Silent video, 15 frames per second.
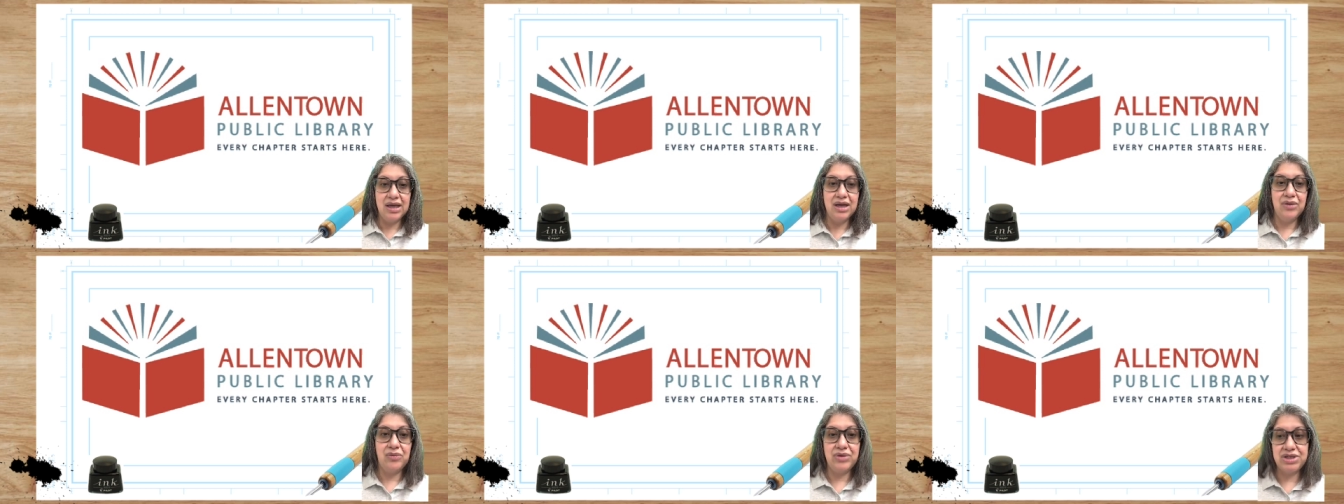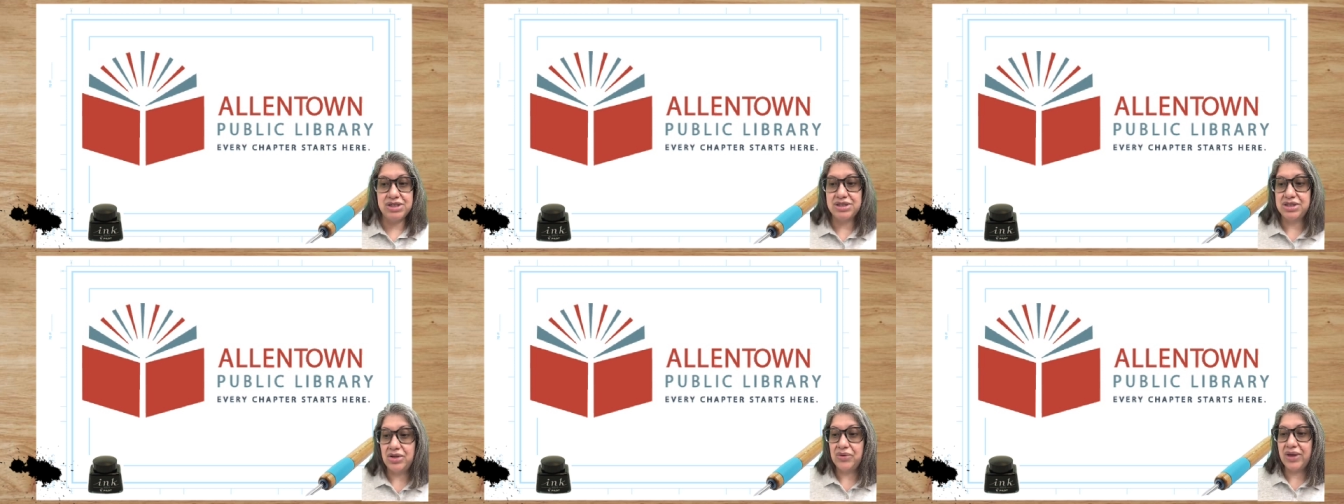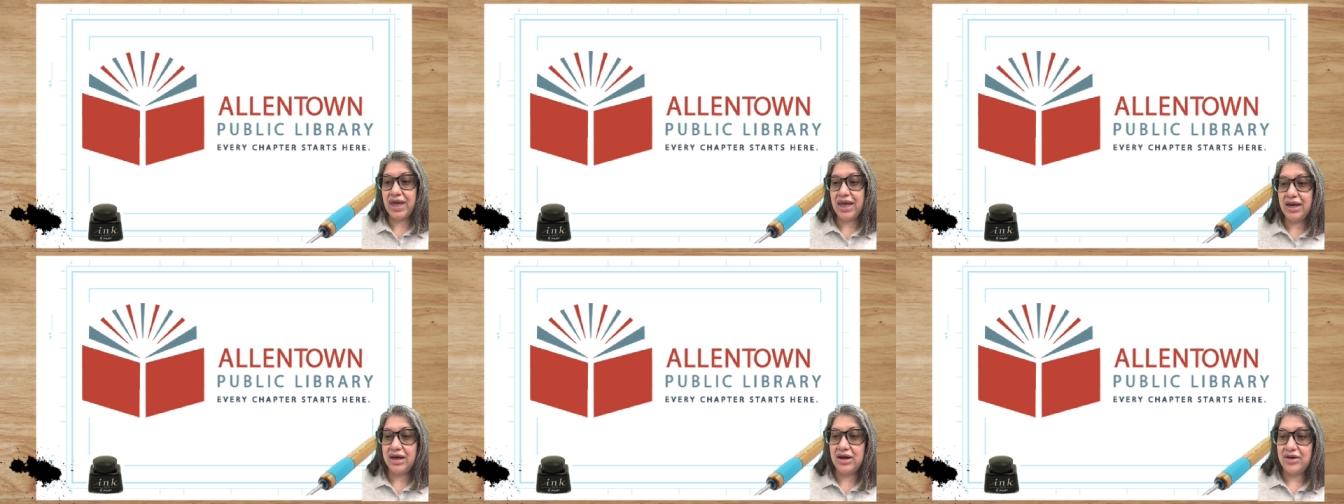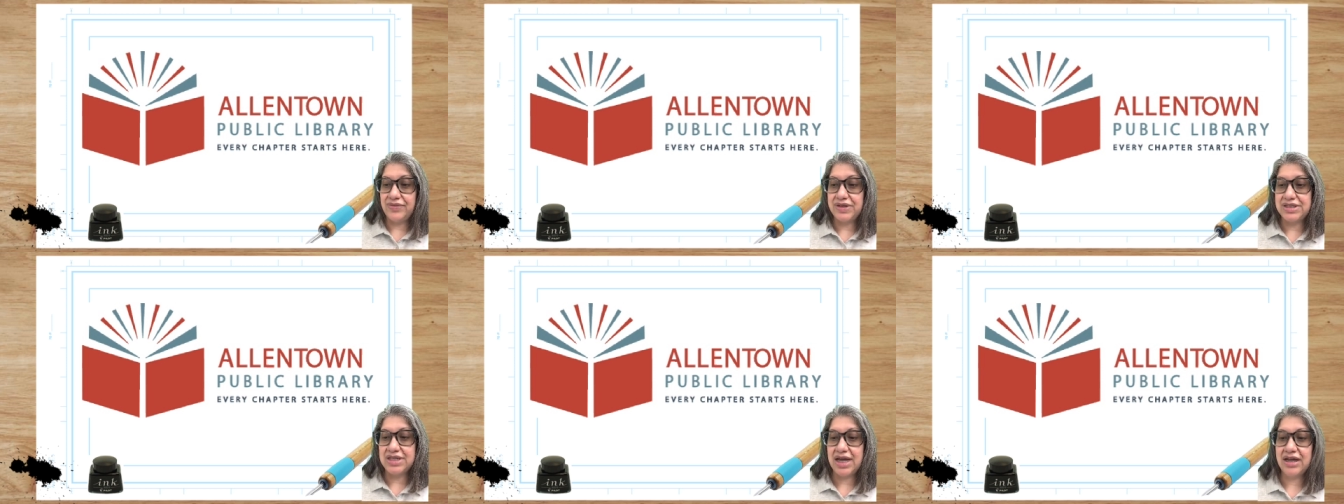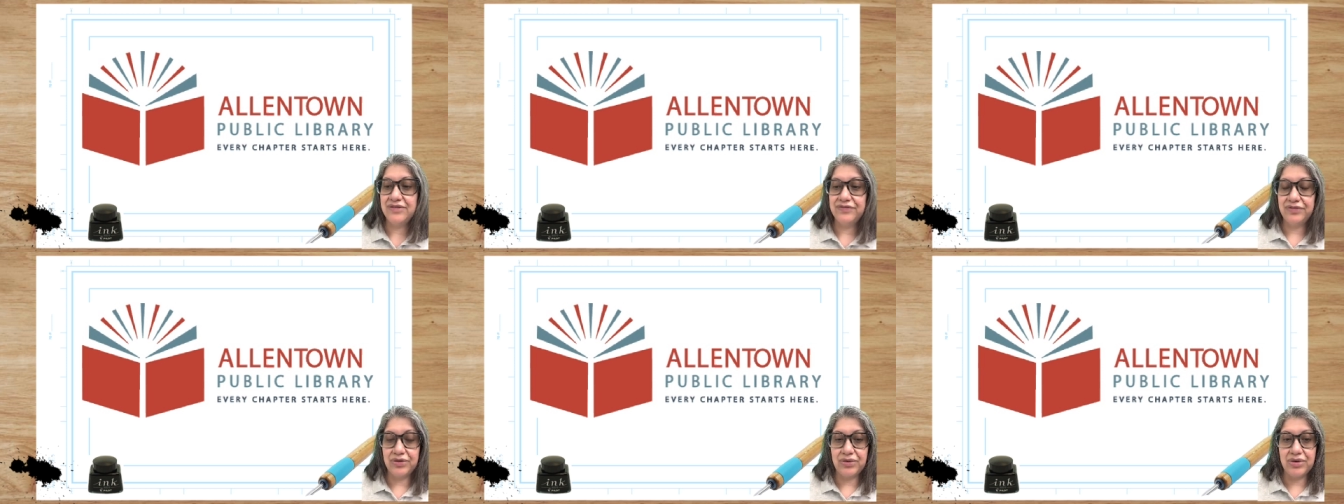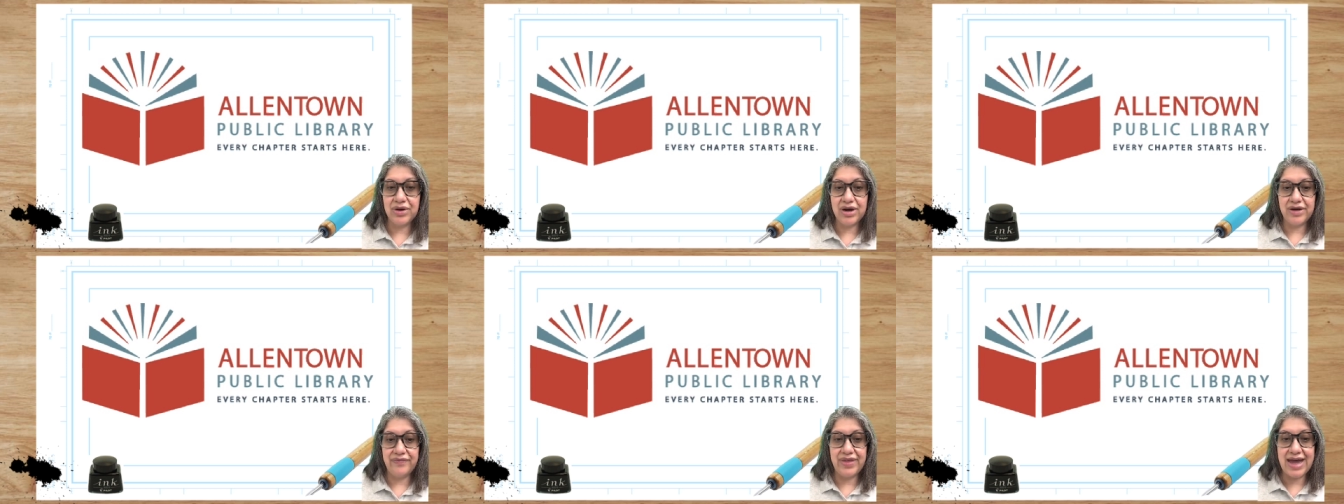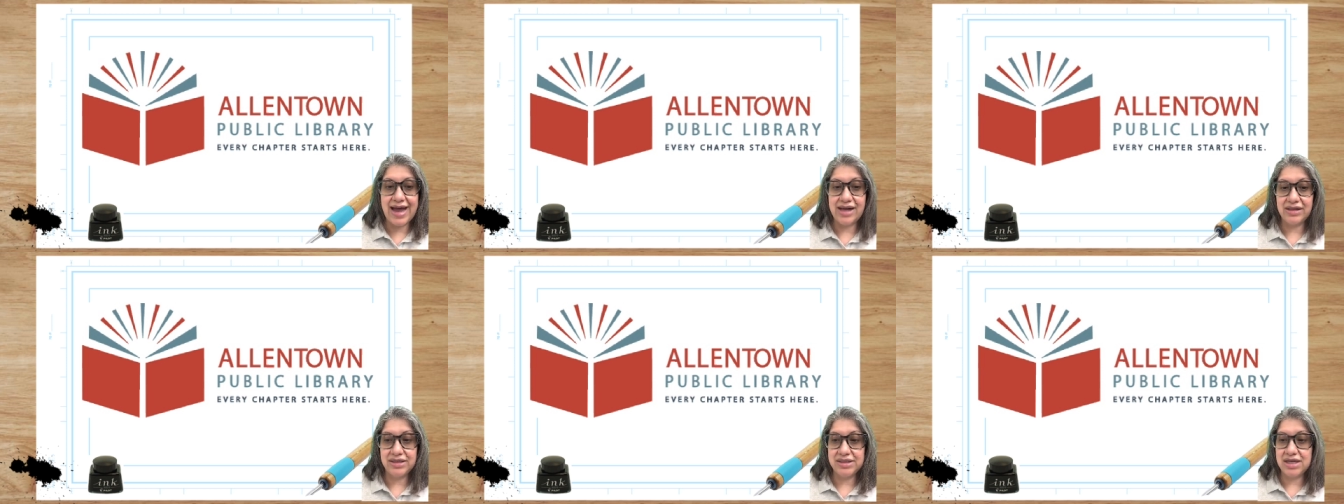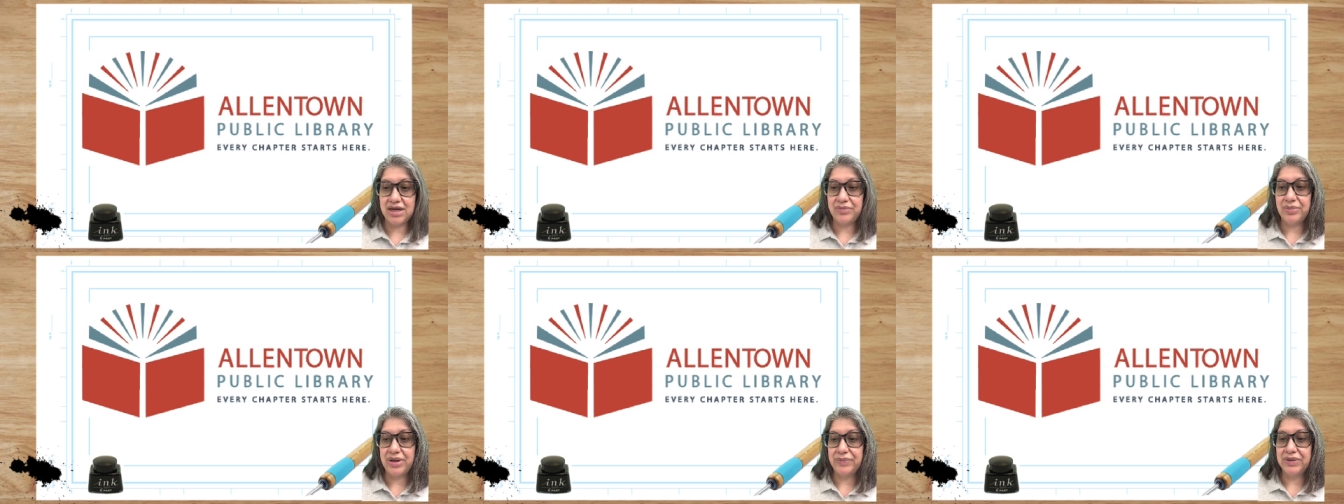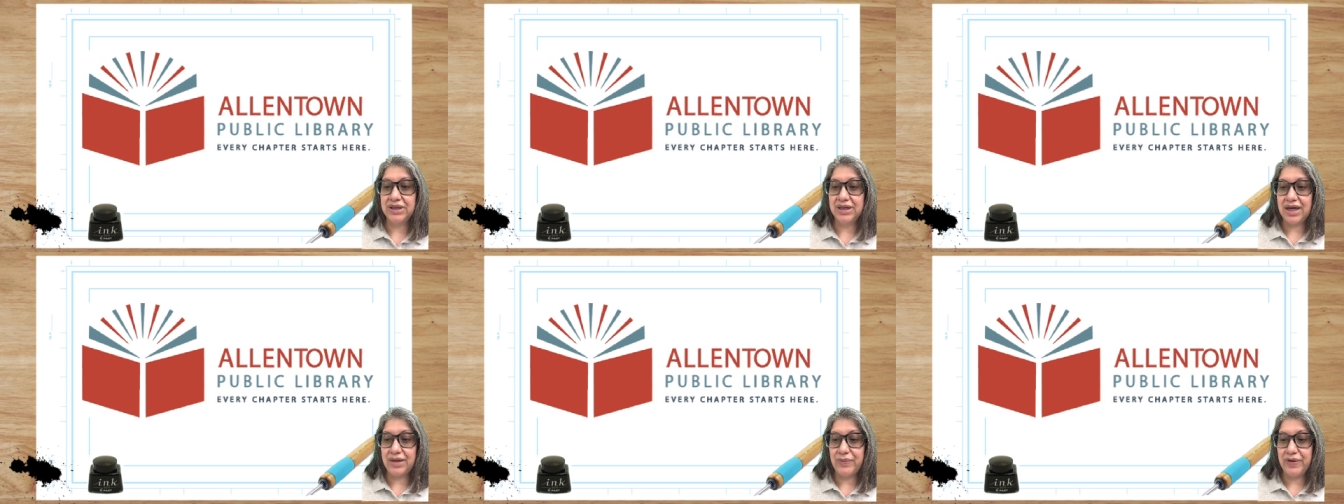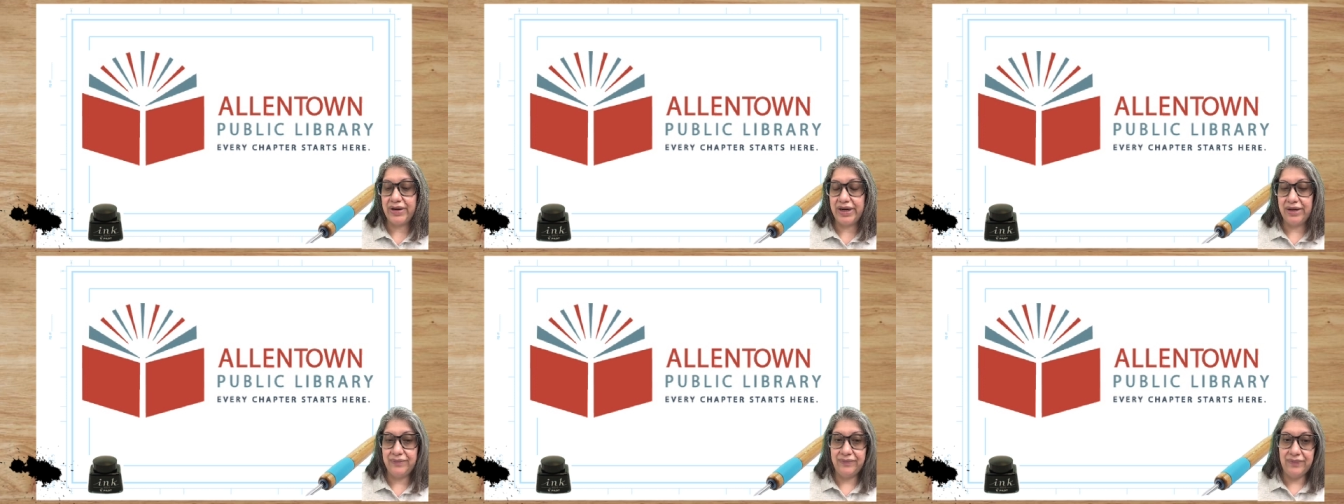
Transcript: which is located on the second floor of the Allentown Public Library.